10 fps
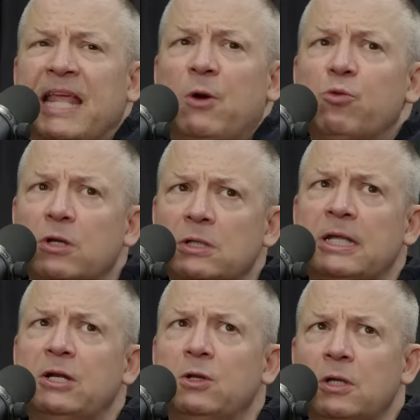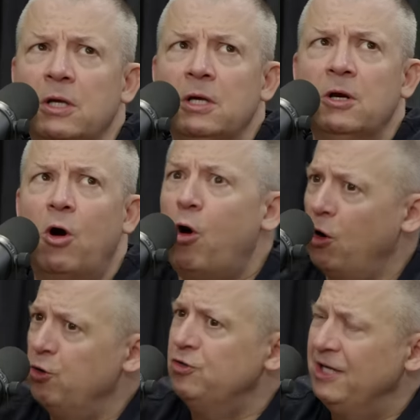they were a little
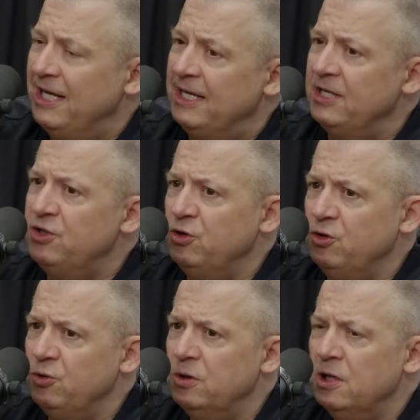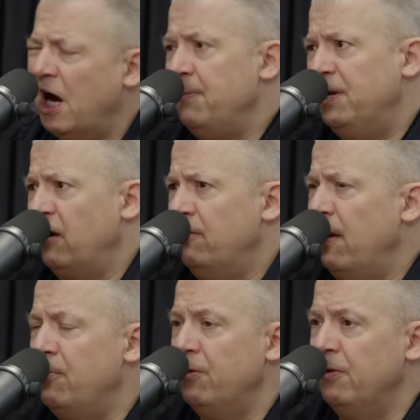harder to get into. I mean, I
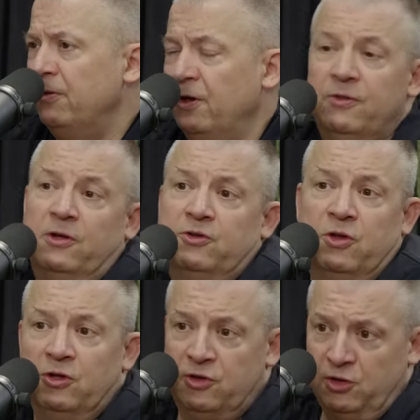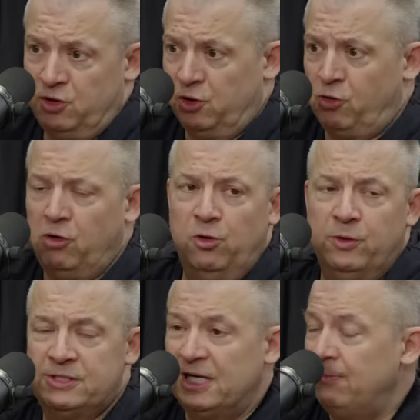remember the, the the the, the, girl who
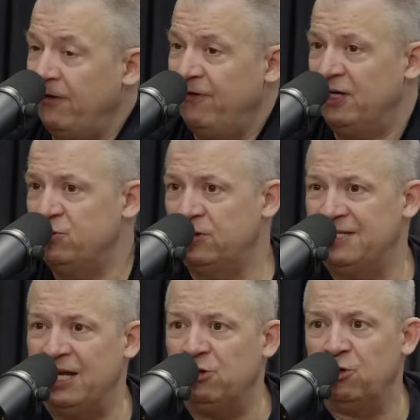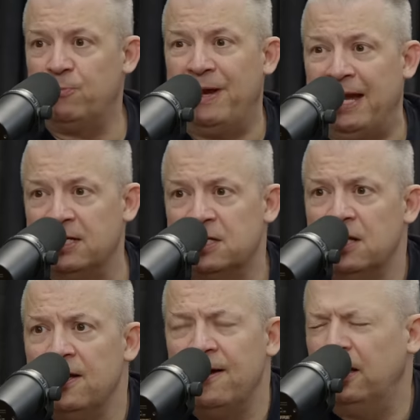would sit on my face with tinkle in her pants.
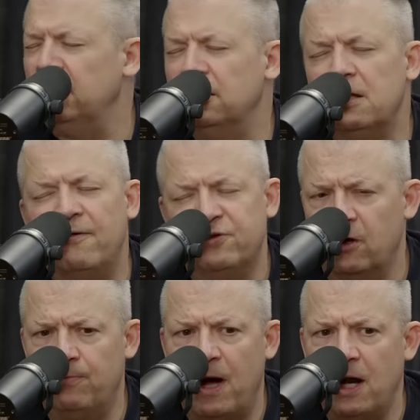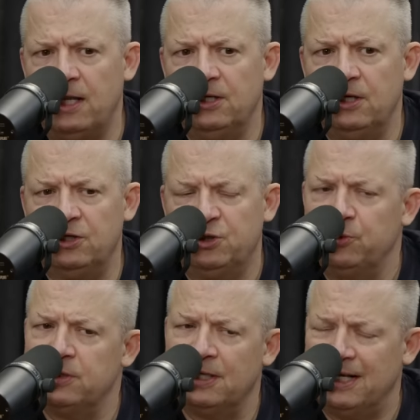I loved her body. Uh, she
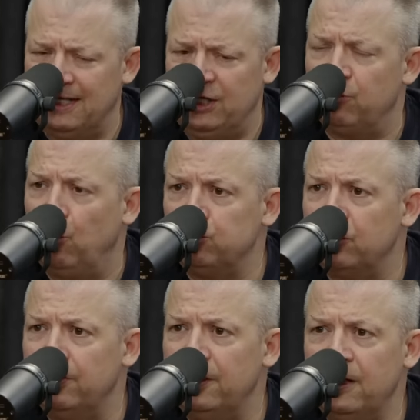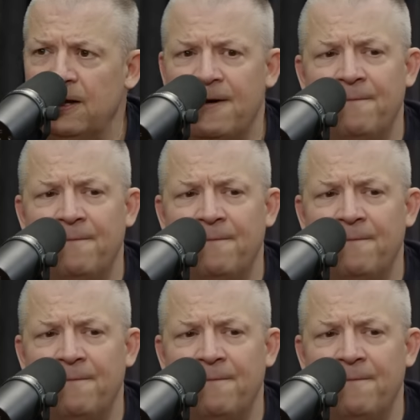was again a year older than me.